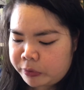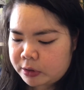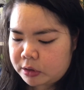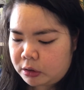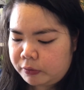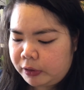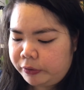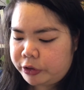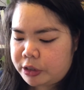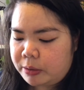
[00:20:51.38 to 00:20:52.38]
So all the
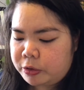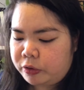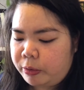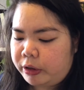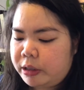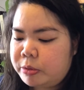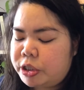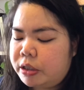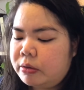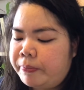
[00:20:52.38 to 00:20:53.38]
flavor just comes from our
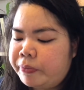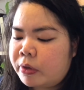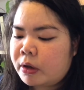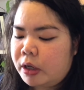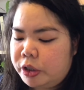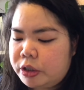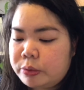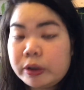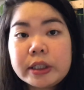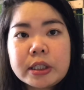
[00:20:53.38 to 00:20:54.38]
kimchi. And you can
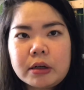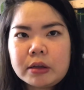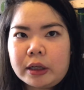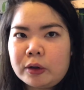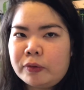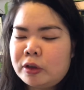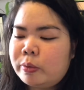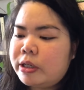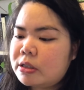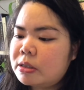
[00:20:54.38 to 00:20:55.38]
really tell that over the
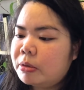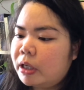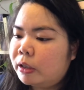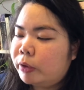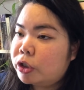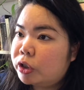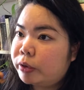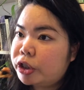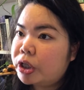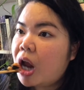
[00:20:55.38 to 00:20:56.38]
weeks it's been getting richer and
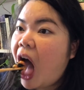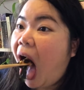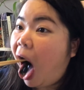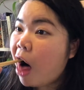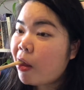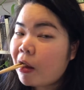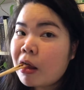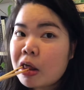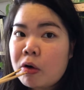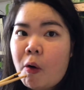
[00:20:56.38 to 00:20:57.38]
richer
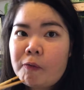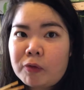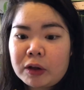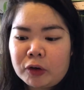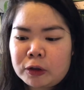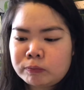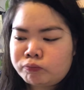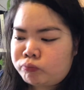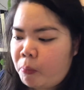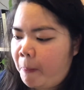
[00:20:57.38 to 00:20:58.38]
in flavor.
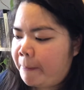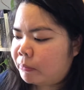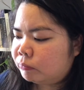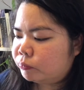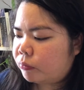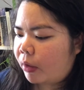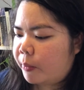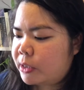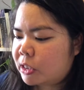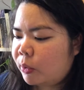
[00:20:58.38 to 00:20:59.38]
And
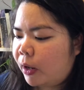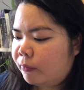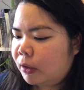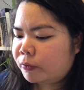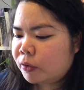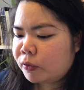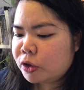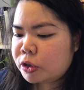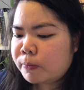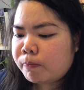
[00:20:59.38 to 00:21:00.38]
we still have
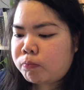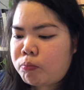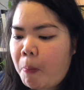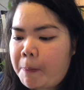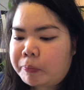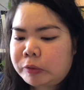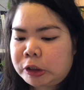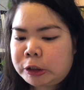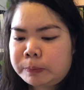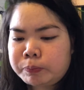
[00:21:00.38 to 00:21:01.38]
leftovers
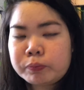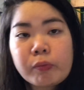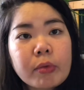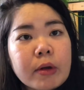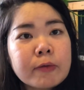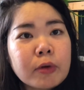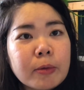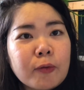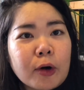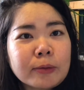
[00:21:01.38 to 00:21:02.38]
from
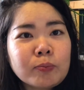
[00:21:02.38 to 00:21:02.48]
before.